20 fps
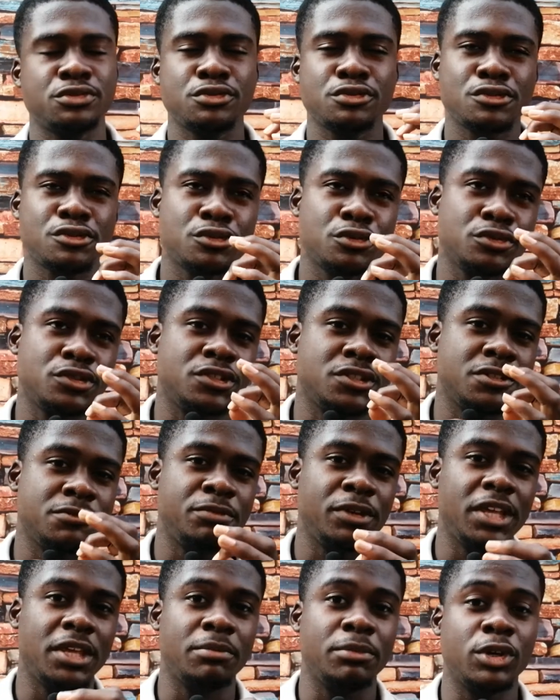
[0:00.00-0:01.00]
so to
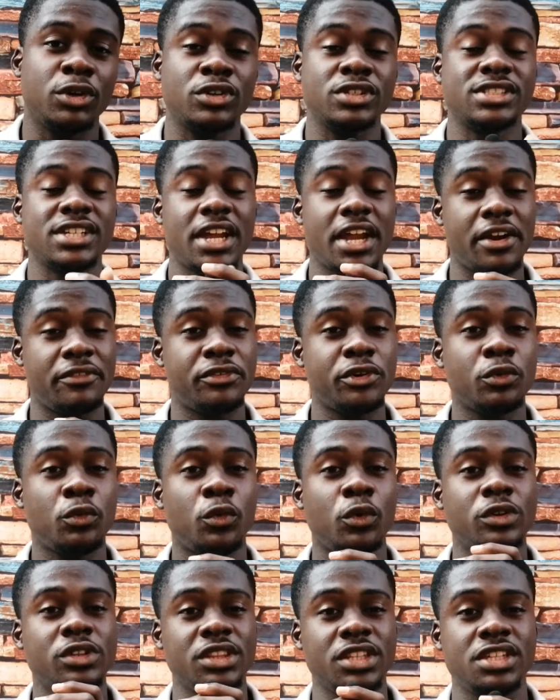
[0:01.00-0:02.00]
speak, because
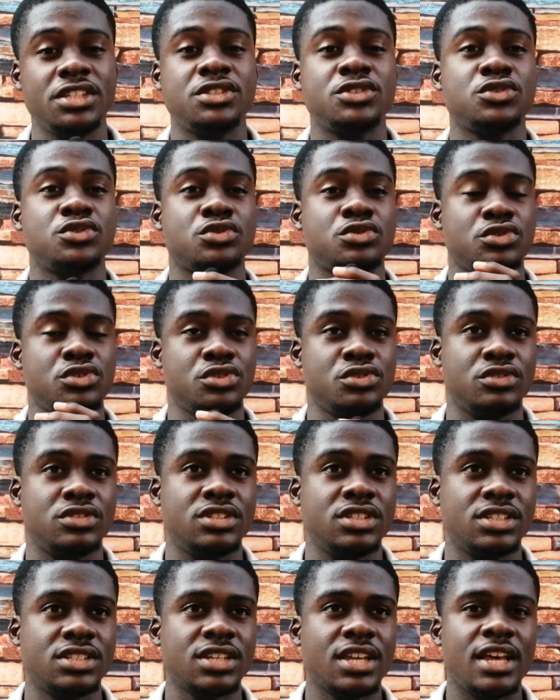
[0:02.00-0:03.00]
everyone needs to use
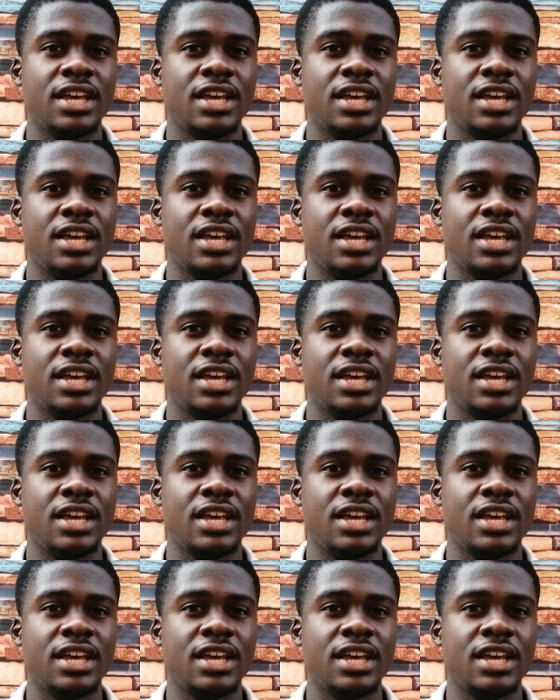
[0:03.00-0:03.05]
it.